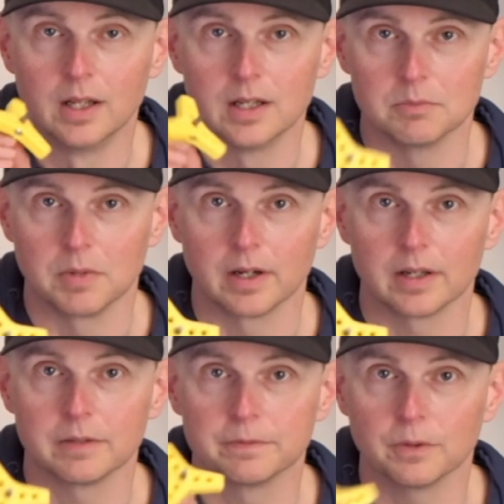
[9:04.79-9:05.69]

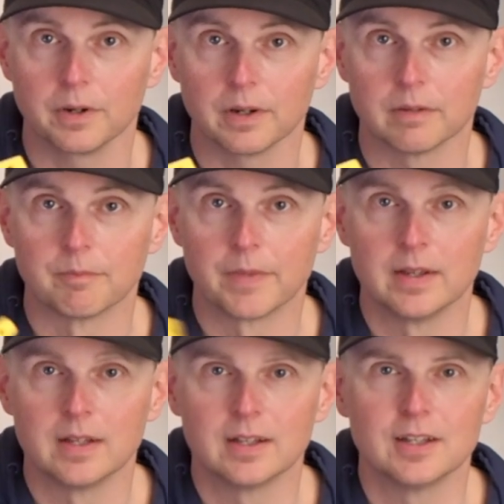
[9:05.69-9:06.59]
my foil.
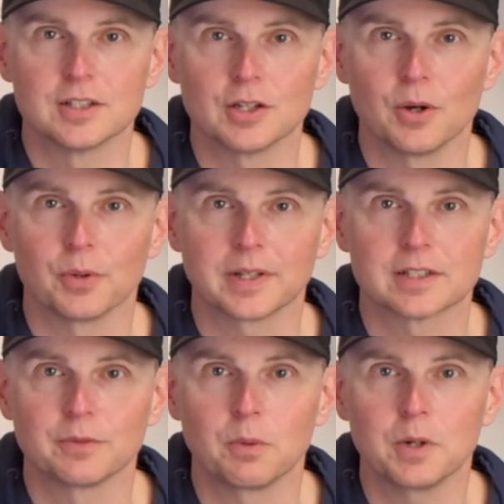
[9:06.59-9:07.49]
So
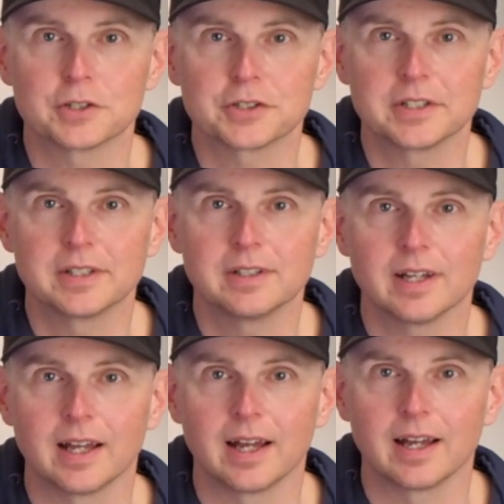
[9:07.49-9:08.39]
thanks for watching,
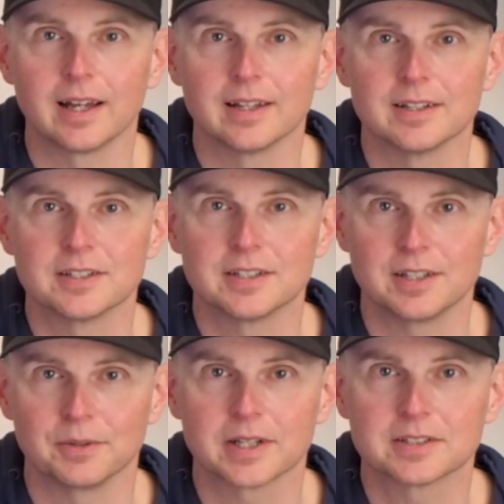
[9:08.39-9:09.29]
and
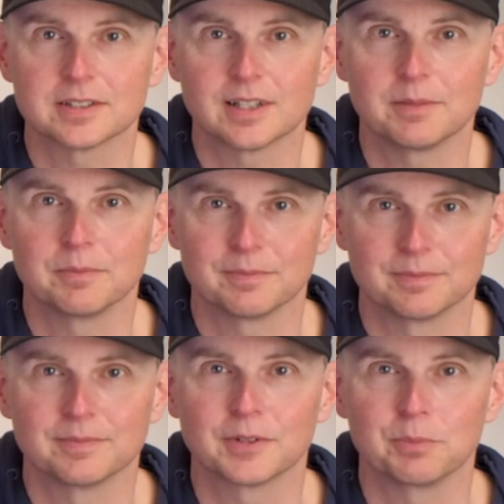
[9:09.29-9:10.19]
see you next time.
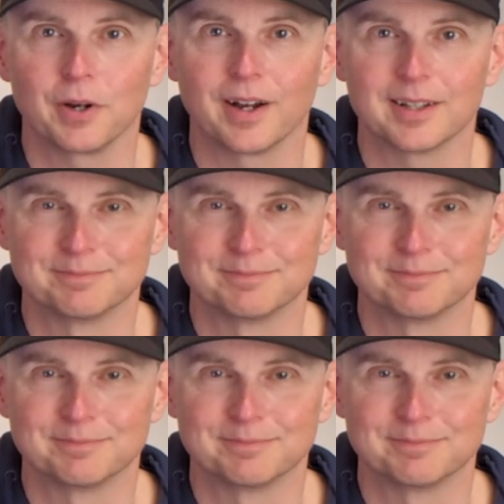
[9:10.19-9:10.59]
Goodbye.